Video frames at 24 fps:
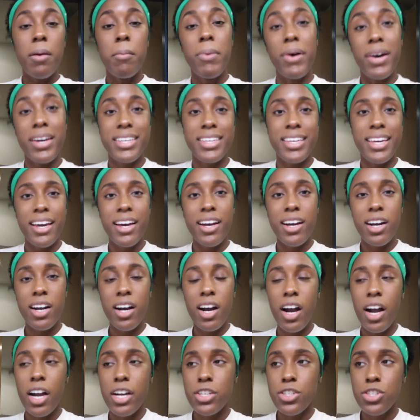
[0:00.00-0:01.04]
But
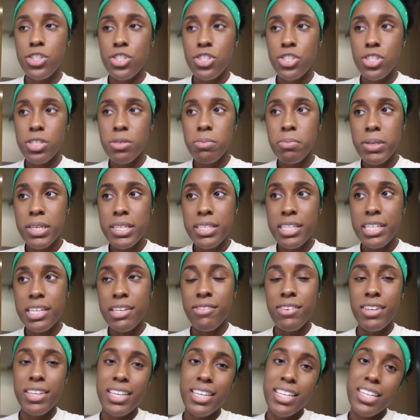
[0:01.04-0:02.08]
yeah, I should be
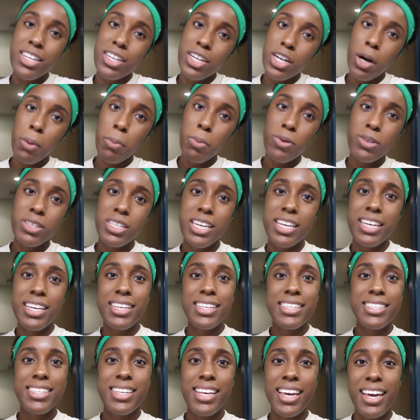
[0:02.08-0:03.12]
leaving in a couple
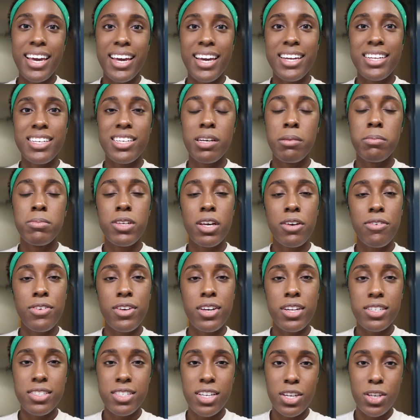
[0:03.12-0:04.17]
days, and I'm definitely
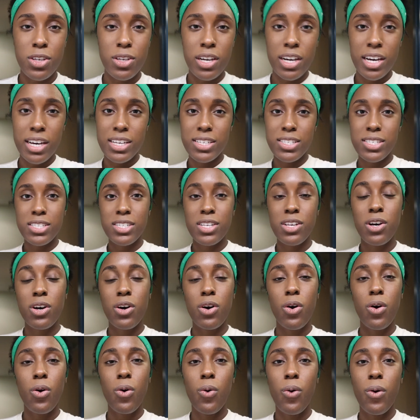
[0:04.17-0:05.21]
gonna take you guys
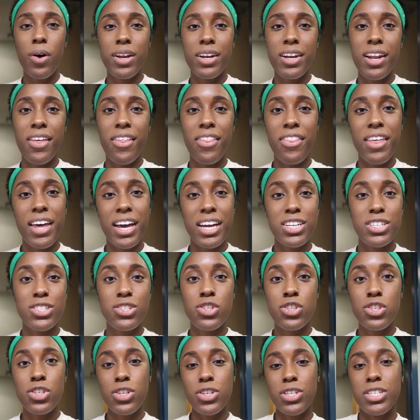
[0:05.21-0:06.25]
on that
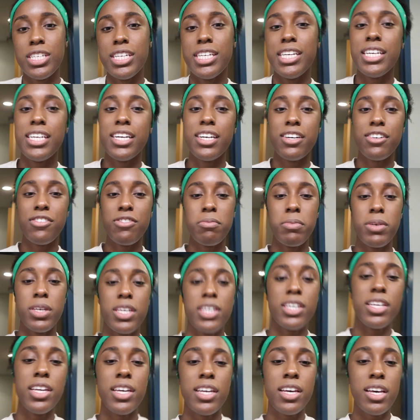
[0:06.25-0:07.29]
journey of
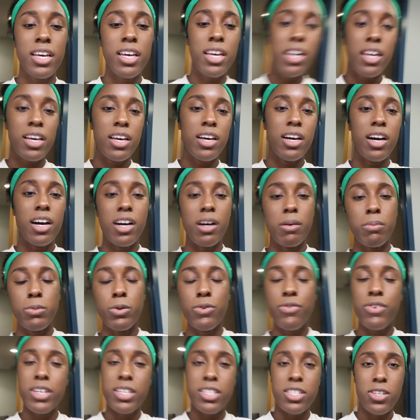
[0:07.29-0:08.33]
me
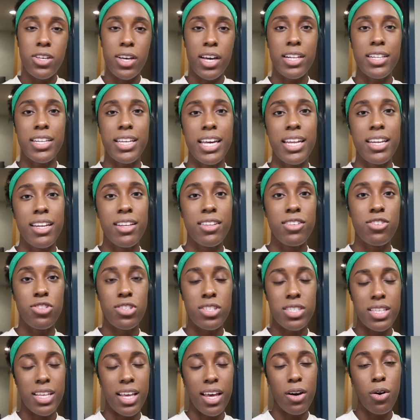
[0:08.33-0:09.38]
moving to Atlanta and
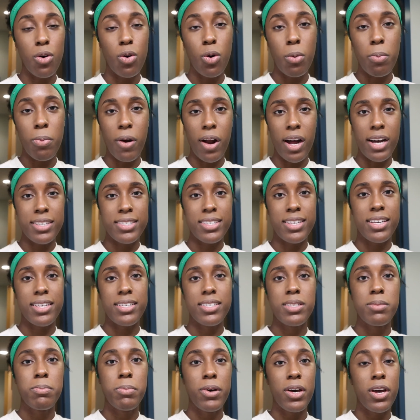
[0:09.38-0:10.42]
just that whole
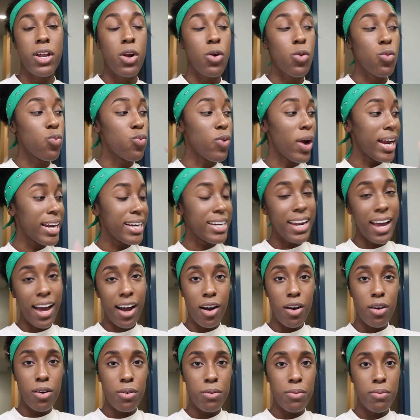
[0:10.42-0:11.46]
process. But right
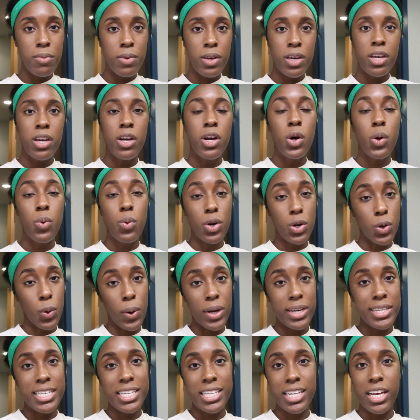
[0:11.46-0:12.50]
now, we're
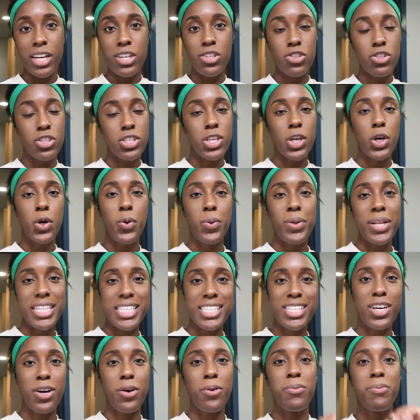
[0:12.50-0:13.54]
going to lunch, so
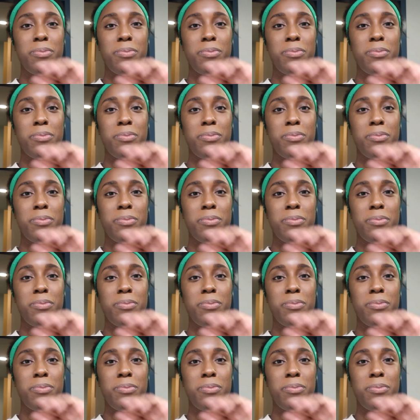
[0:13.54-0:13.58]
let's go.